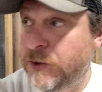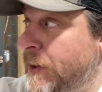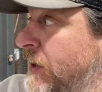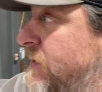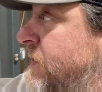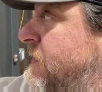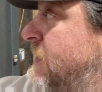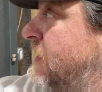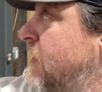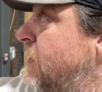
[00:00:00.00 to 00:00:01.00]
boxes
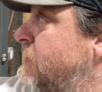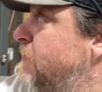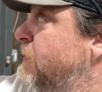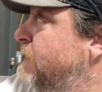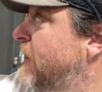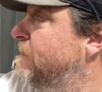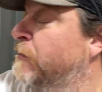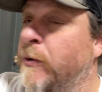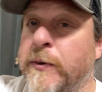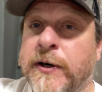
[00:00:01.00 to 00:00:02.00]
to move that
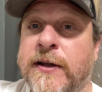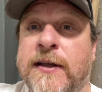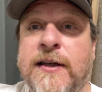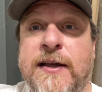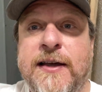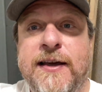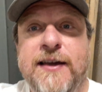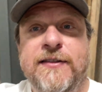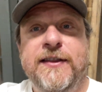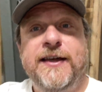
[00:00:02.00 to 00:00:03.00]
forward,
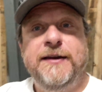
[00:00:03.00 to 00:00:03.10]
and then